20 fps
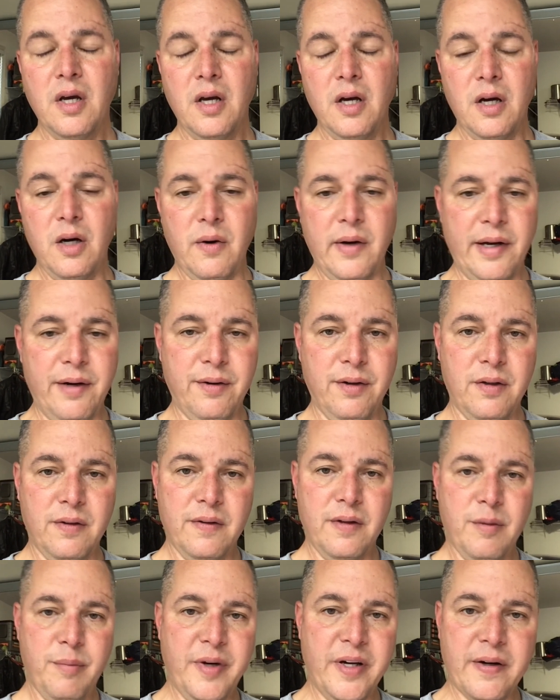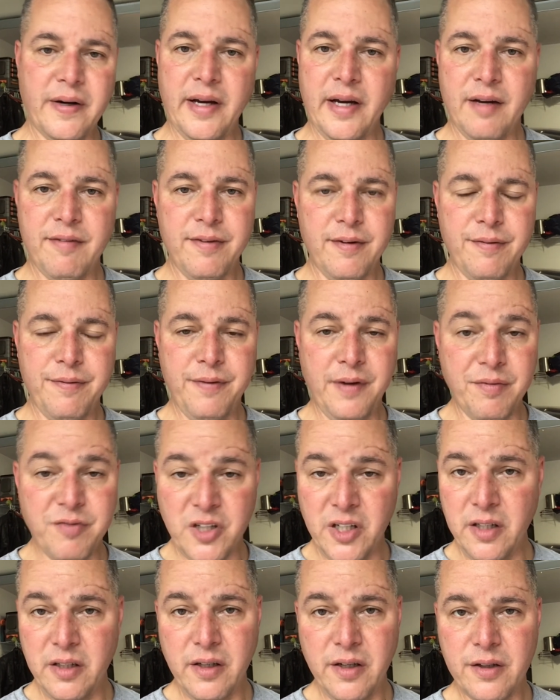oh, I don't know, the better half of
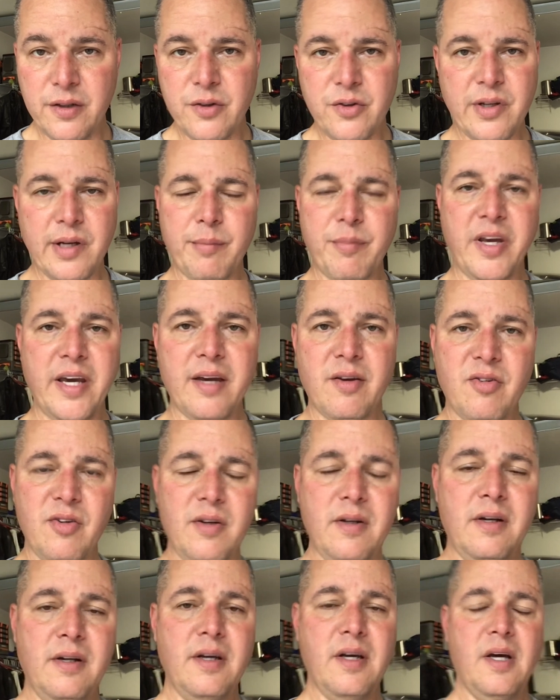15 years, I'm guessing,